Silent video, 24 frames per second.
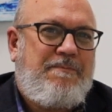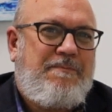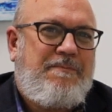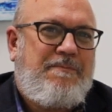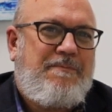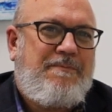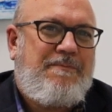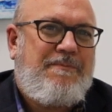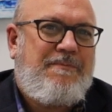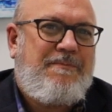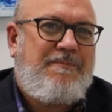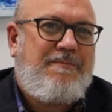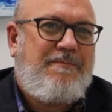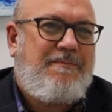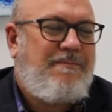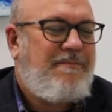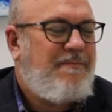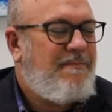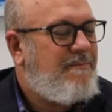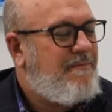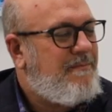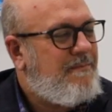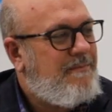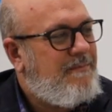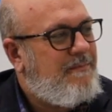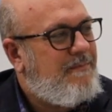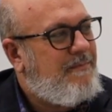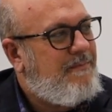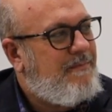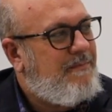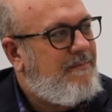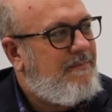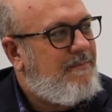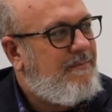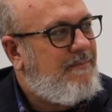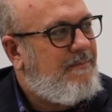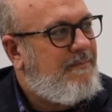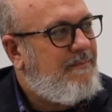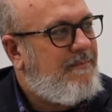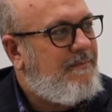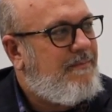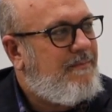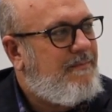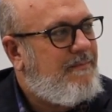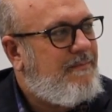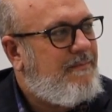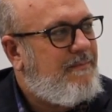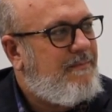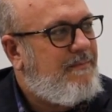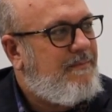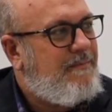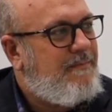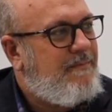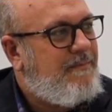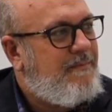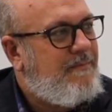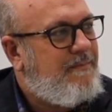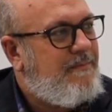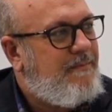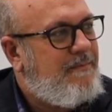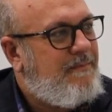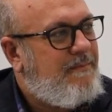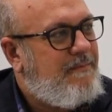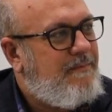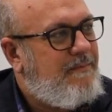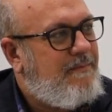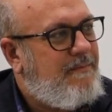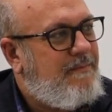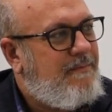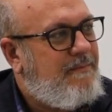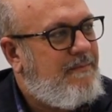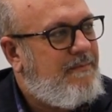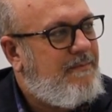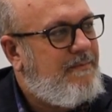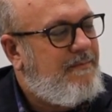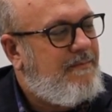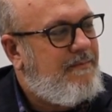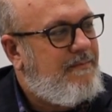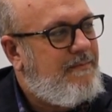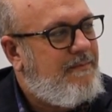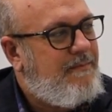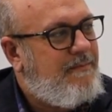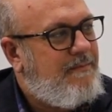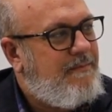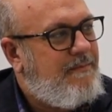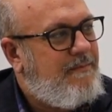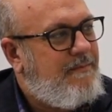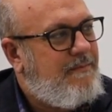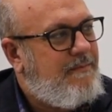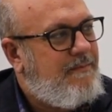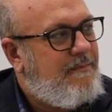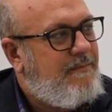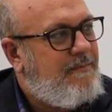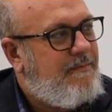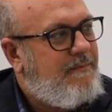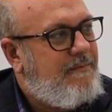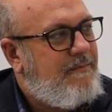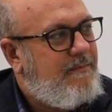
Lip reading: (silent)